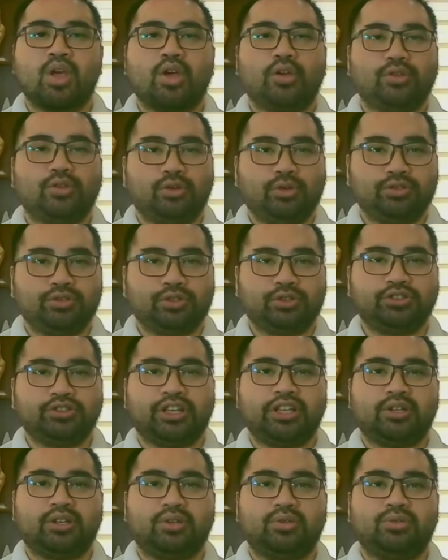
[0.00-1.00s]
Users
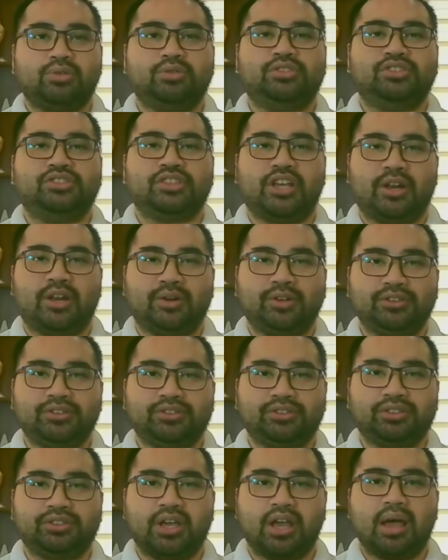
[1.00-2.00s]
include
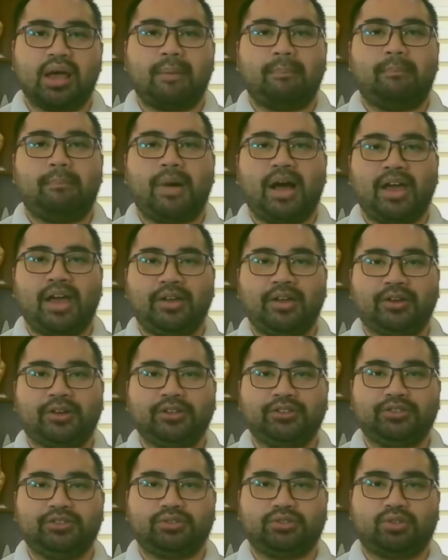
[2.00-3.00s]
sellers,
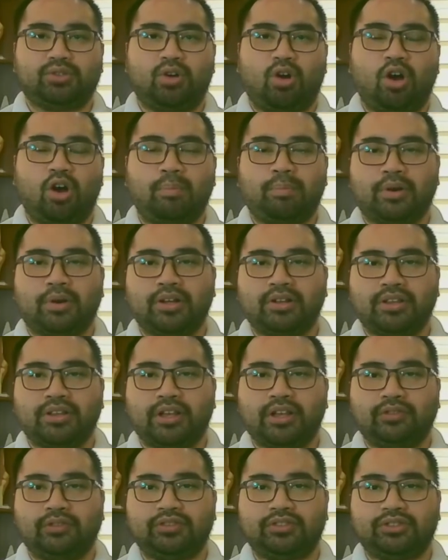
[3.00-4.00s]
buyers,
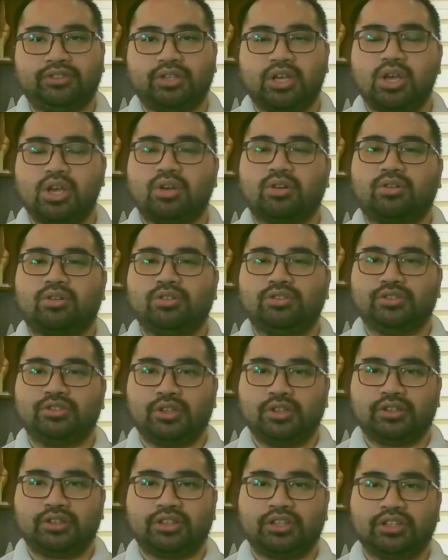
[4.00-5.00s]
cooperatives,
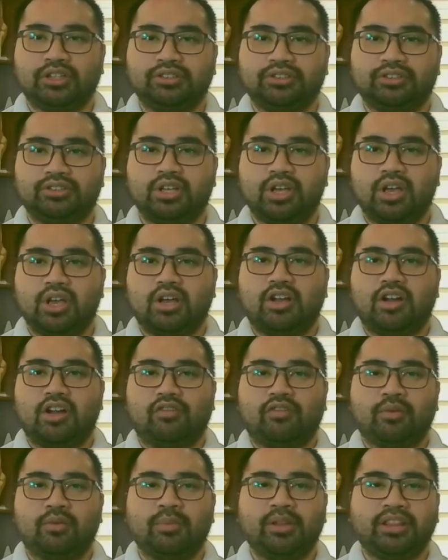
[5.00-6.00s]
consultants,
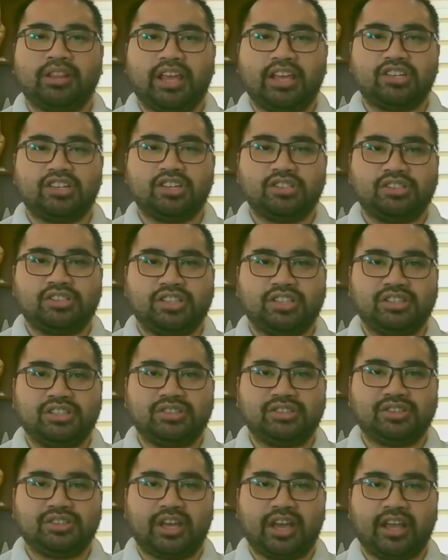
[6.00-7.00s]
government
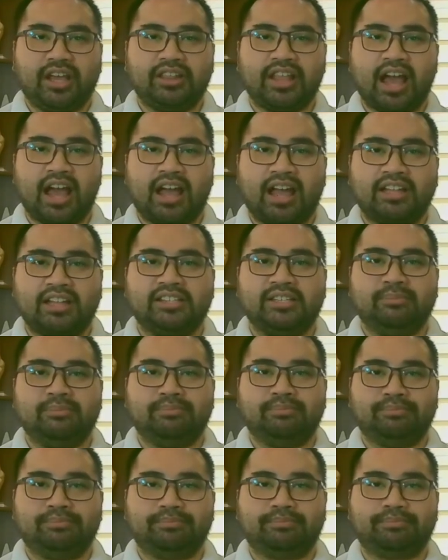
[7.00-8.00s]
agencies, and the academy.
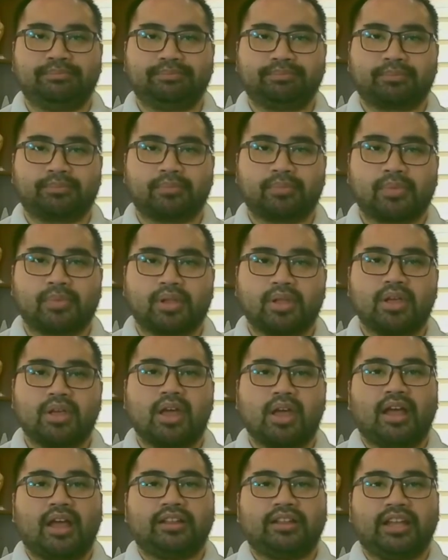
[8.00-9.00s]

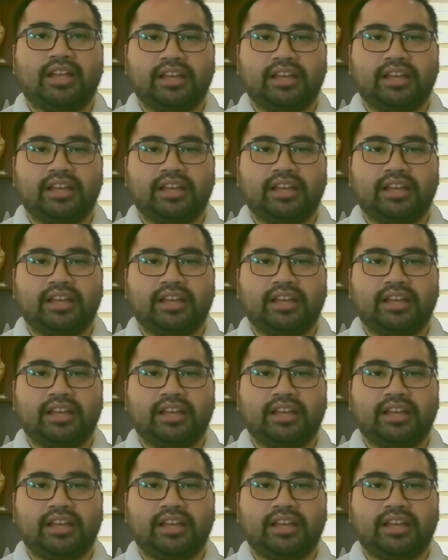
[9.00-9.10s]
The